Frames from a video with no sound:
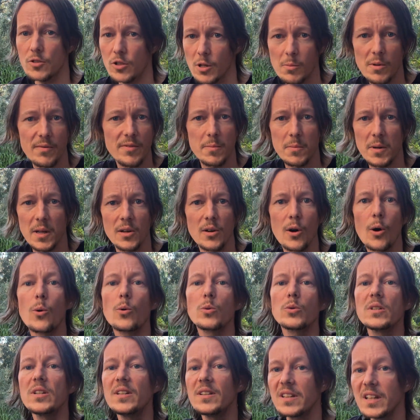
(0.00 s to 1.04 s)
Some of them can
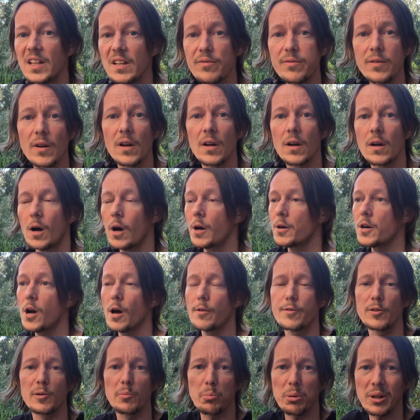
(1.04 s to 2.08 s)
only live on
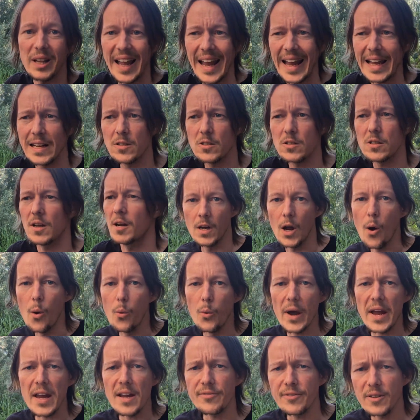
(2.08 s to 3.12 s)
other plants. Now, a
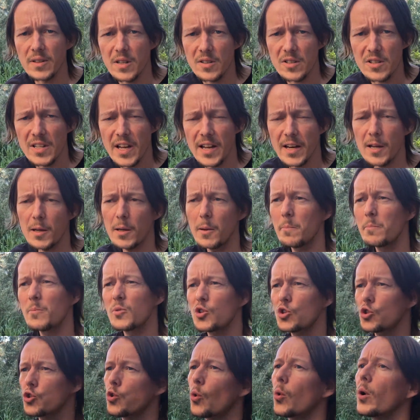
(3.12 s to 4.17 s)
way of understanding them,
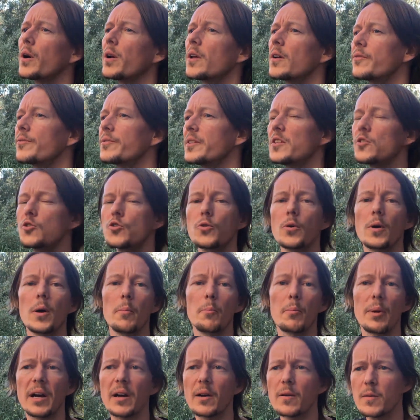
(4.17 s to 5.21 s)
sort of, is to
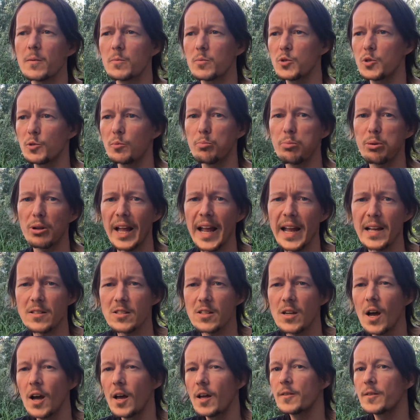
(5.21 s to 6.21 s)
compare them to plants.